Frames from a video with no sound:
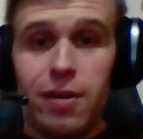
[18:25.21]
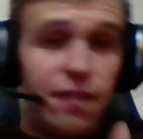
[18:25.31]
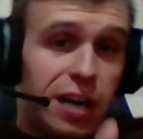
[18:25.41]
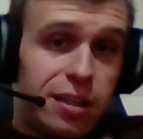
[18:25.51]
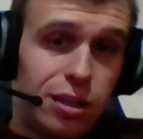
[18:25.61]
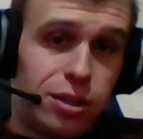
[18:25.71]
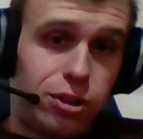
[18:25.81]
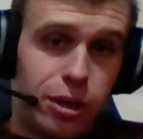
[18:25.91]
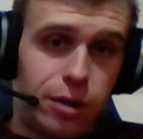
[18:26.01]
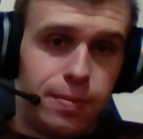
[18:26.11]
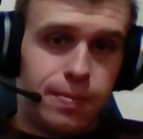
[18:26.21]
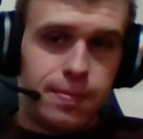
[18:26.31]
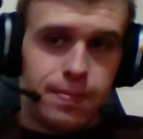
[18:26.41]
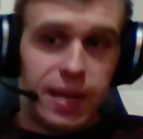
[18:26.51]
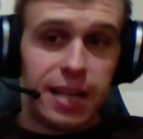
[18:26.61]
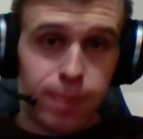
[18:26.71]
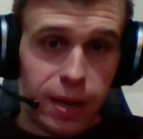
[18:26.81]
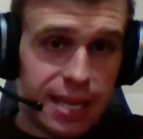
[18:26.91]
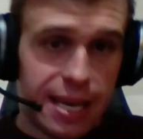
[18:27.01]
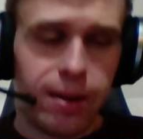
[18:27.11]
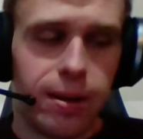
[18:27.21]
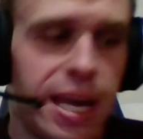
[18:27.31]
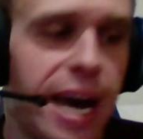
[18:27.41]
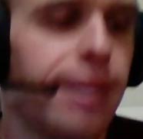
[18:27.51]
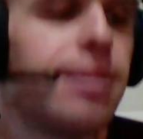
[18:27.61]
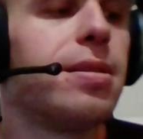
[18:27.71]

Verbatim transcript: fuck this show. That's my take on that.